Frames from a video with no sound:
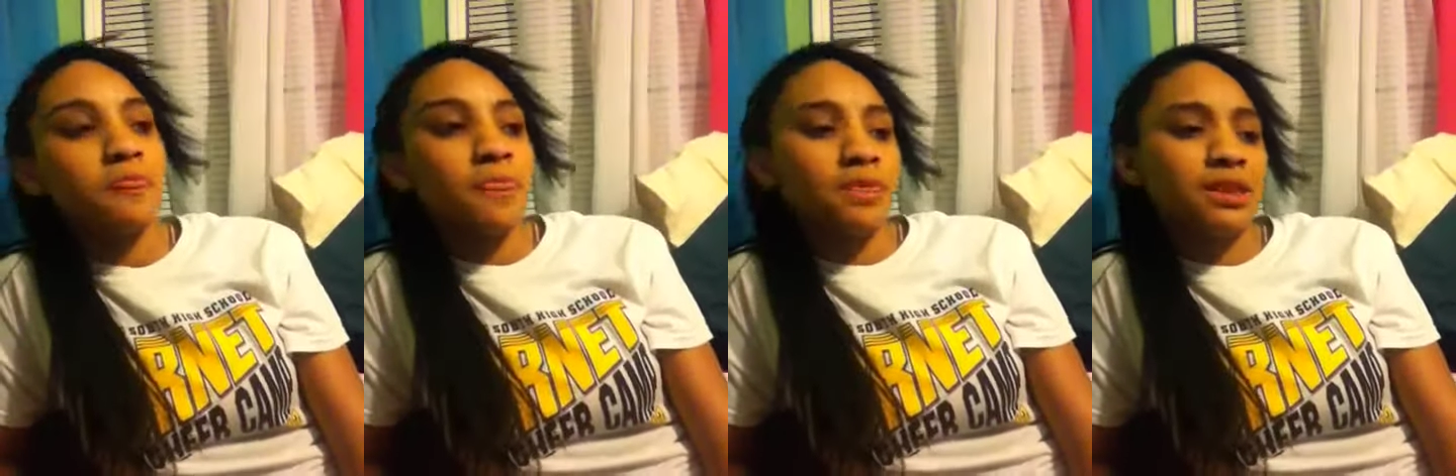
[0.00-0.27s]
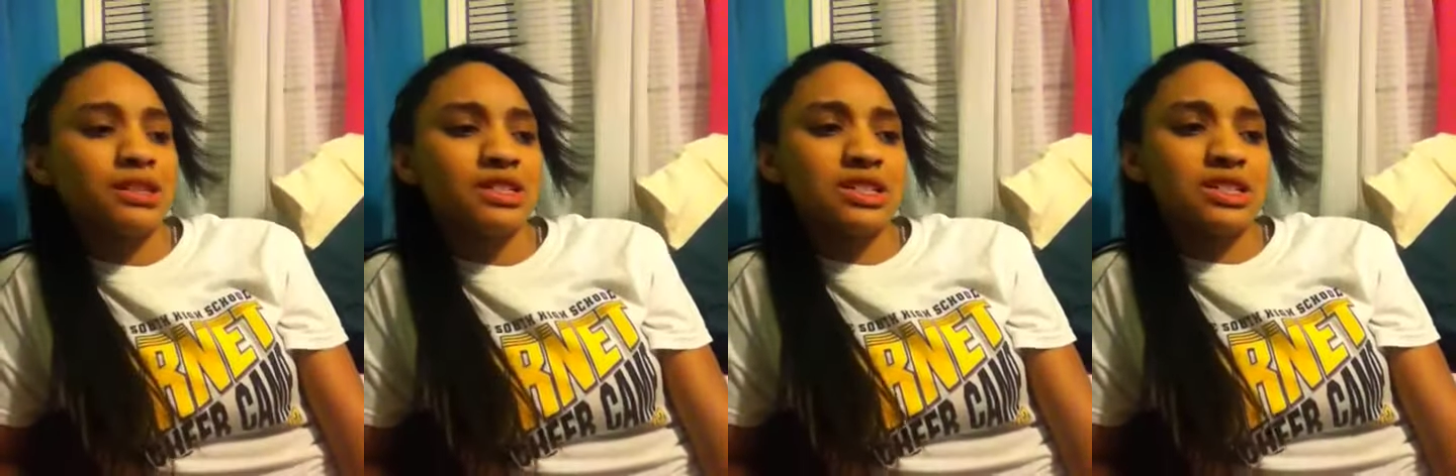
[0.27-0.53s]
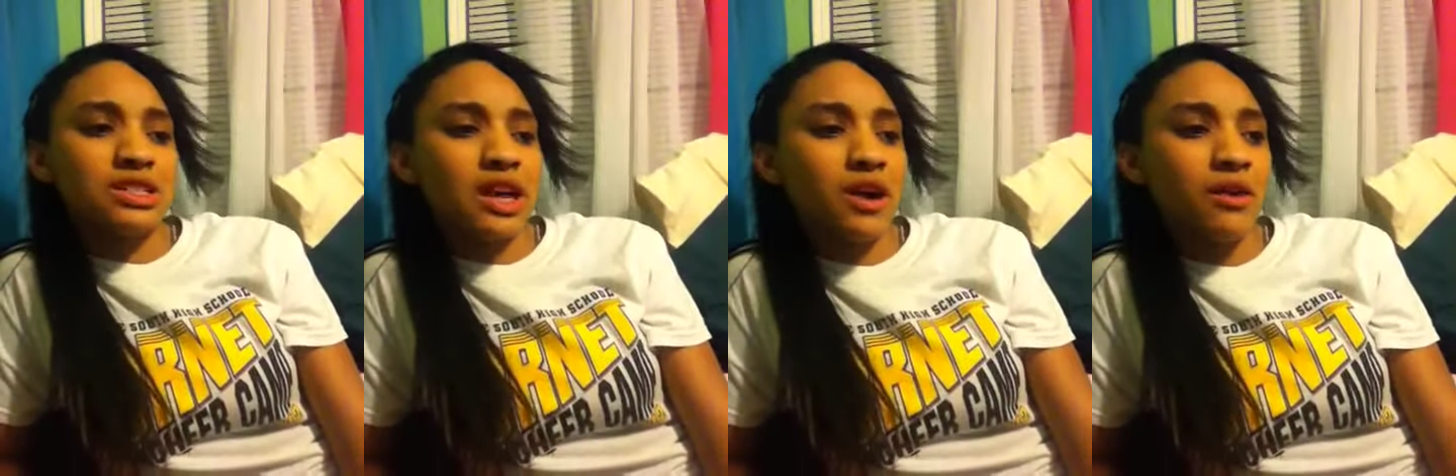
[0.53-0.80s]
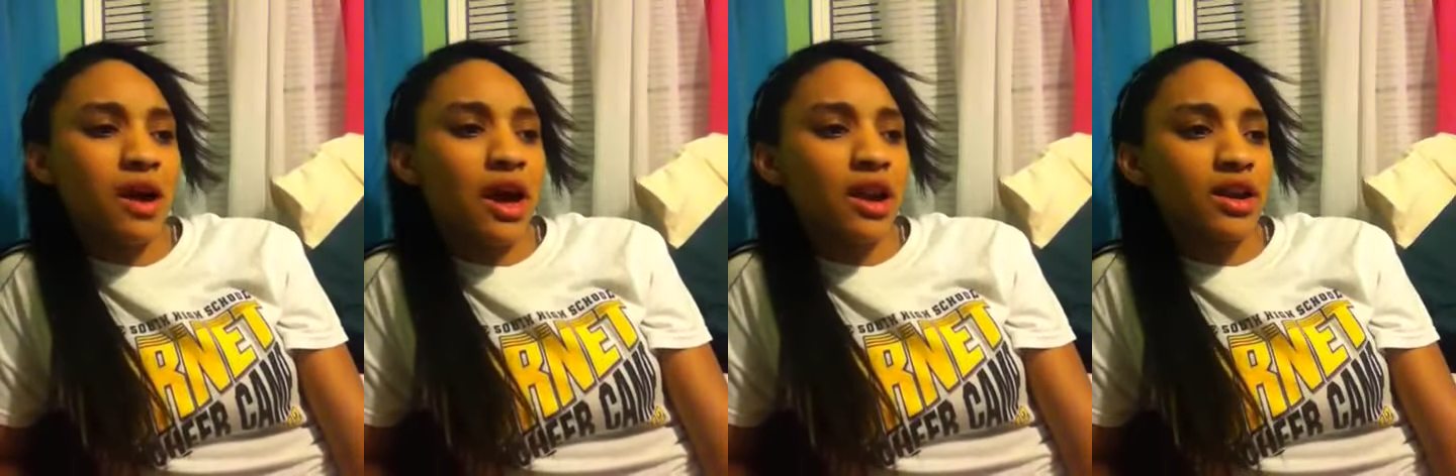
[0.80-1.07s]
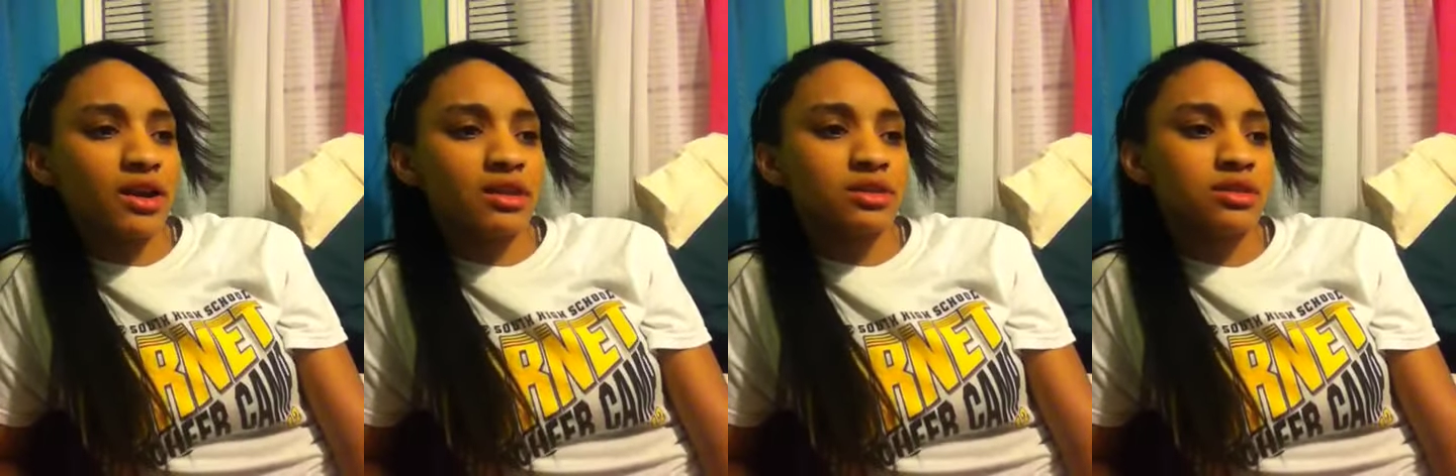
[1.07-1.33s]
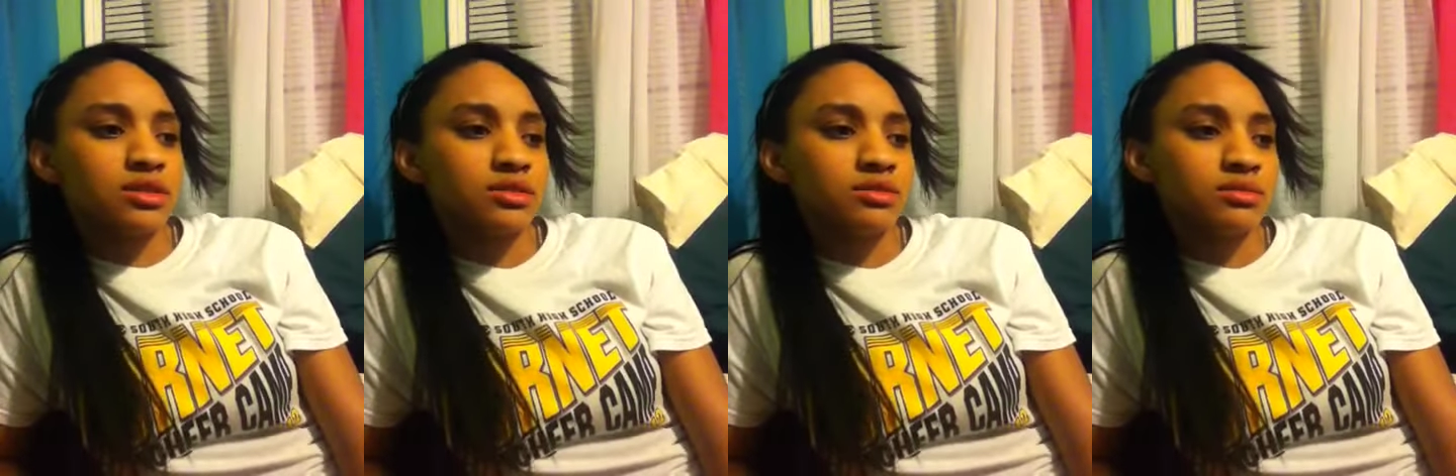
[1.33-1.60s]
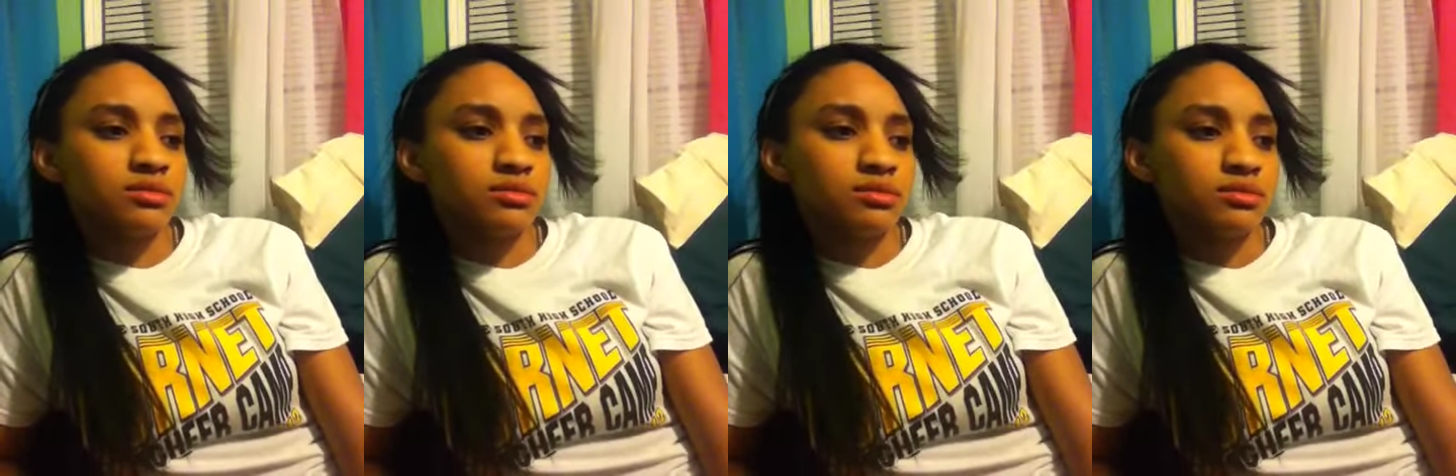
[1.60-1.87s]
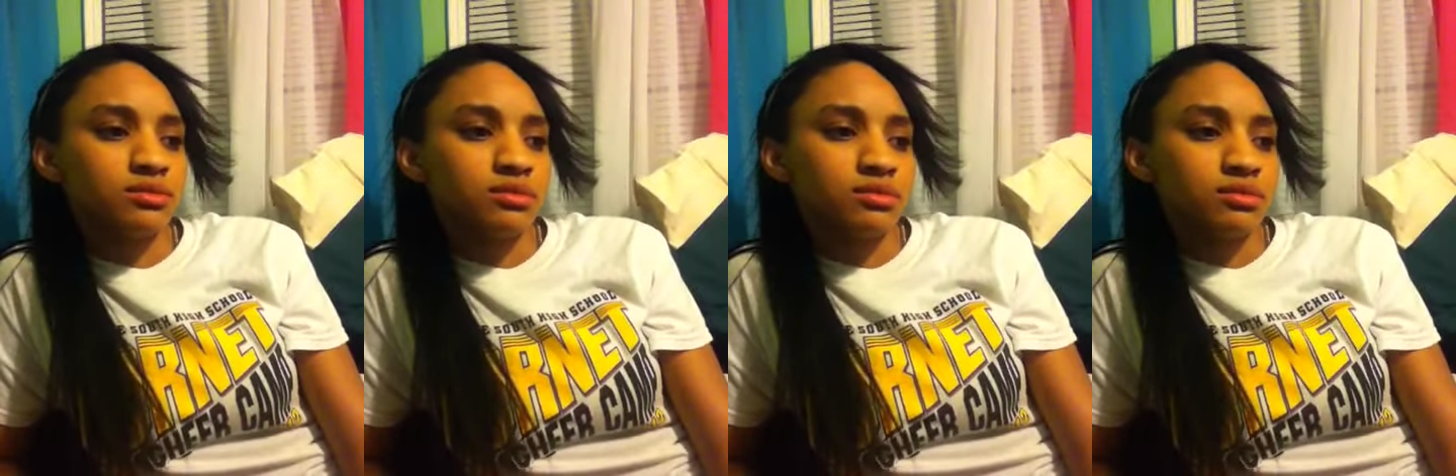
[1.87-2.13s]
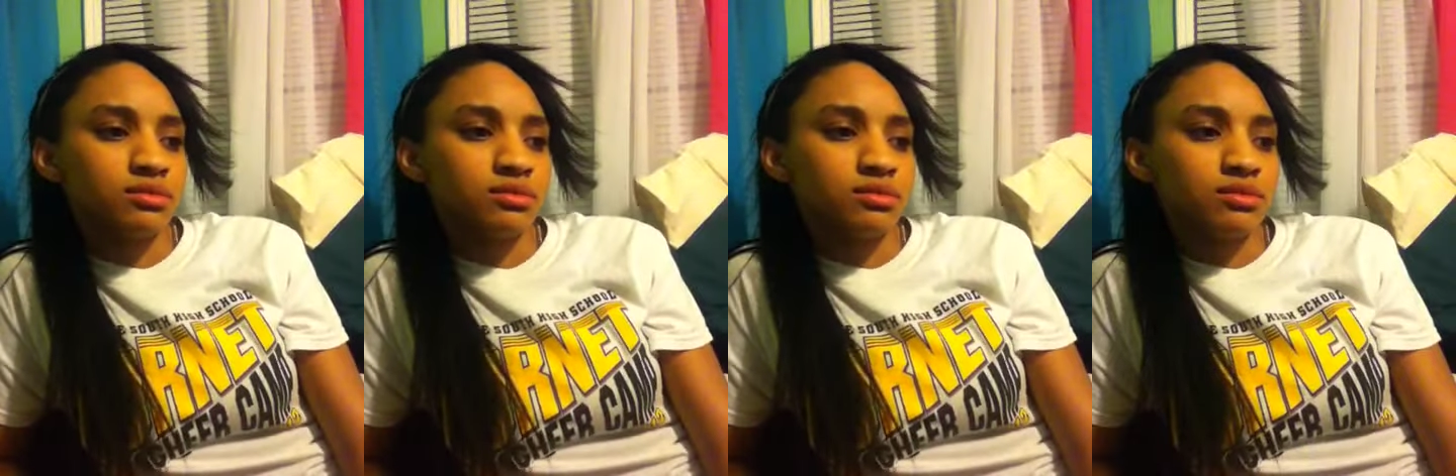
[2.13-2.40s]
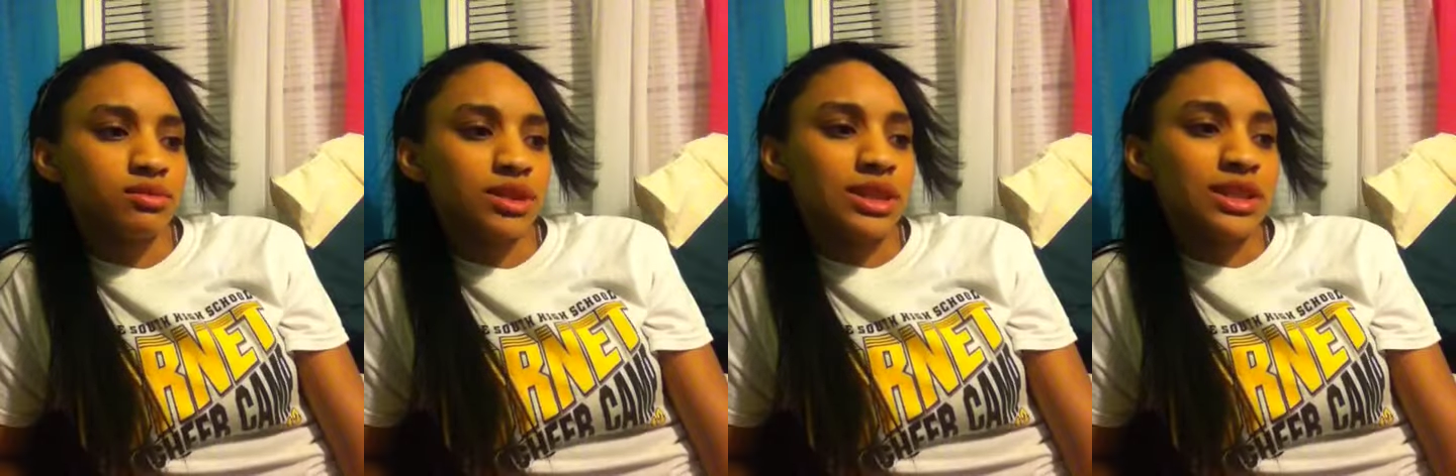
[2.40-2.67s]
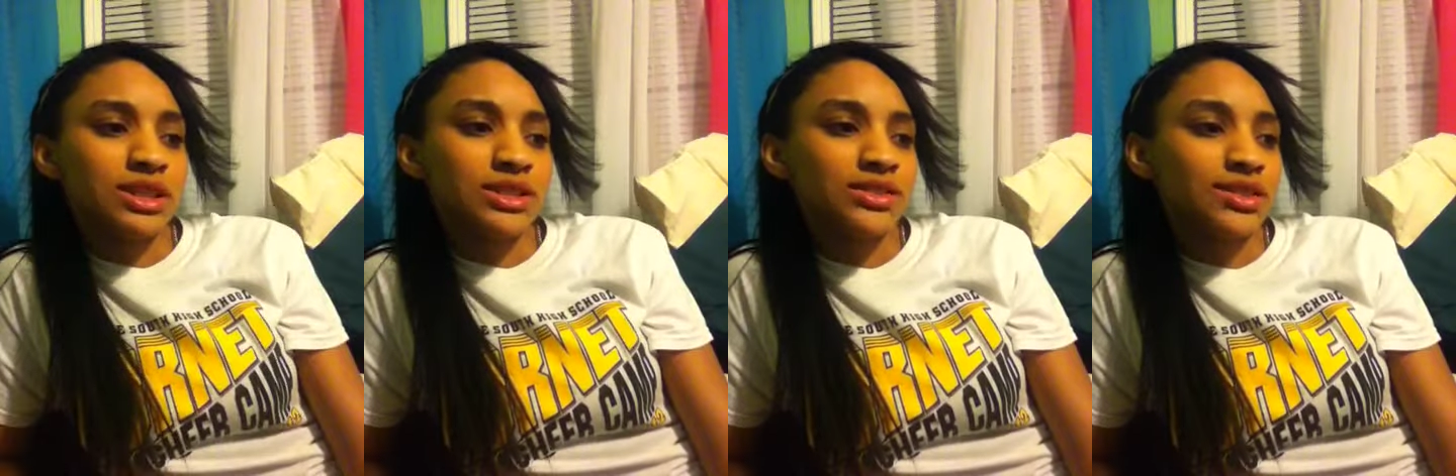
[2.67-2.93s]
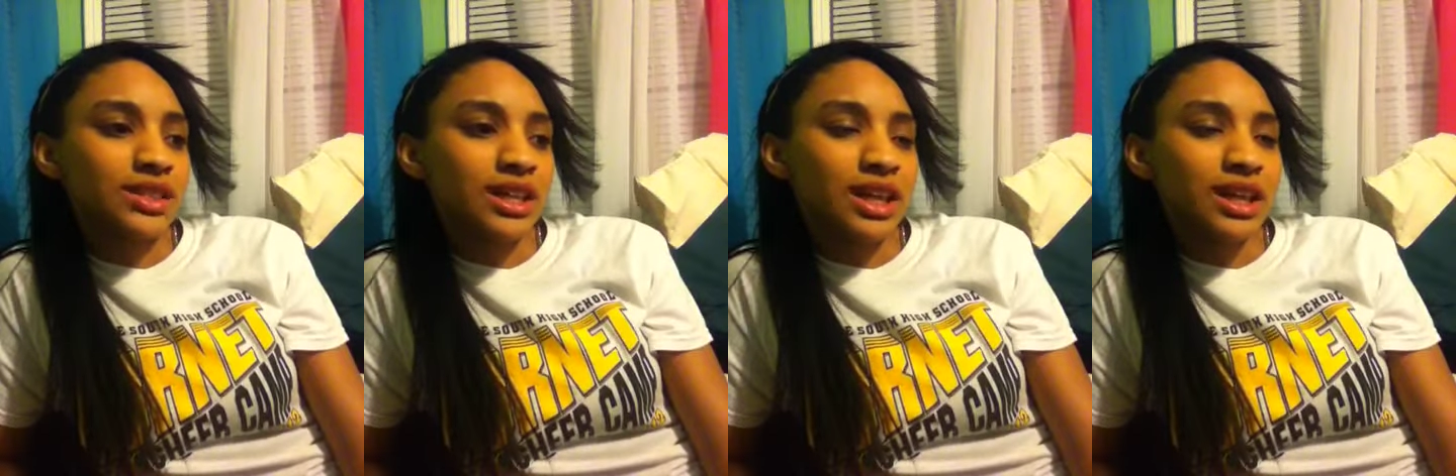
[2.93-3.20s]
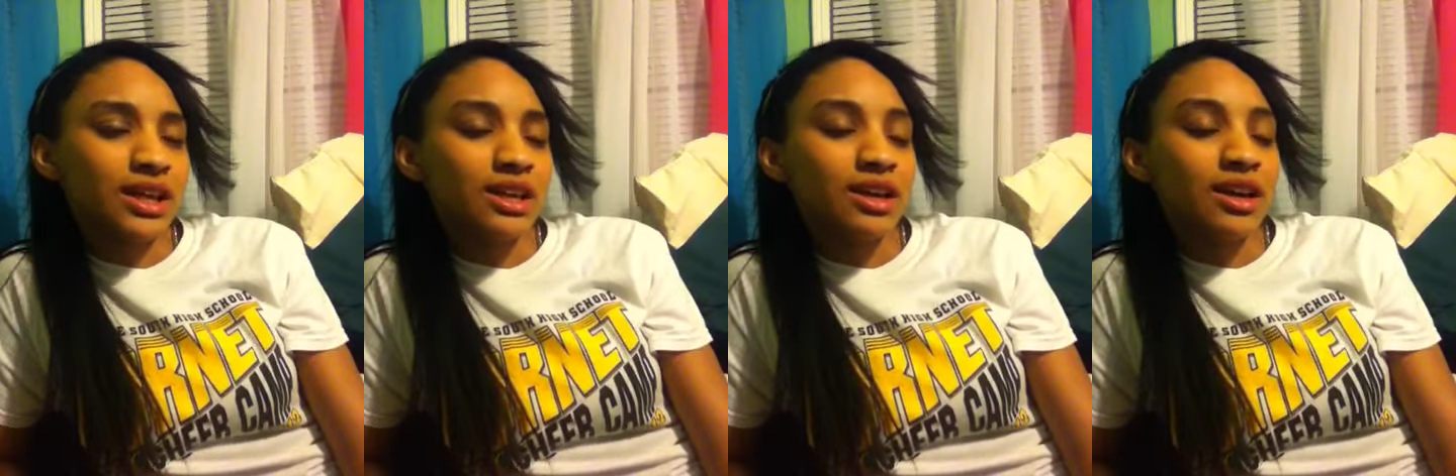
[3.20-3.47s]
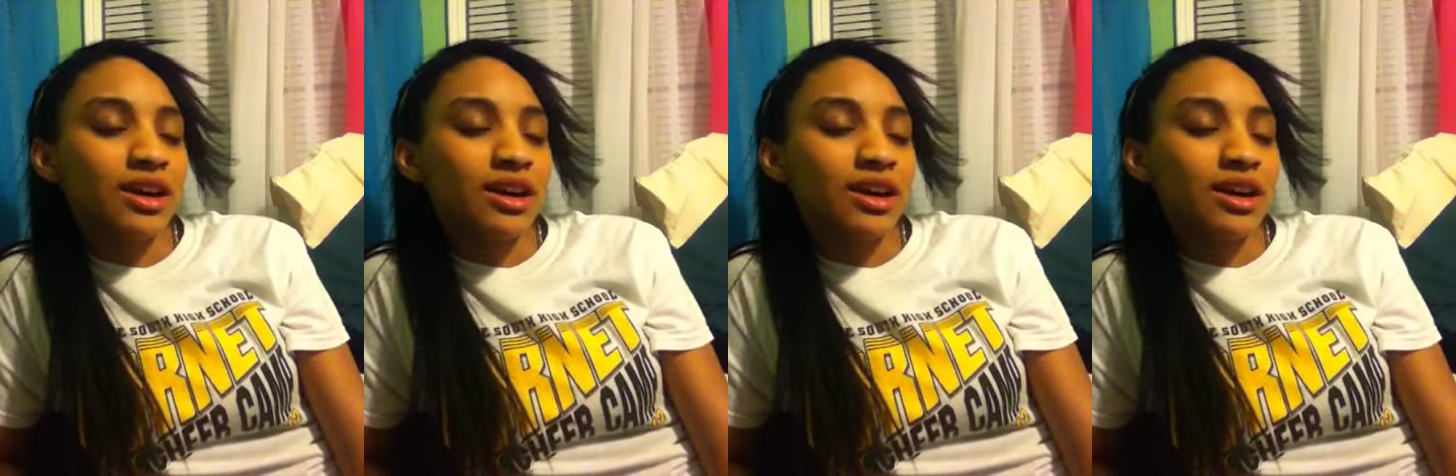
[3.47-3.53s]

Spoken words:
and they just stare at her, girls feel like,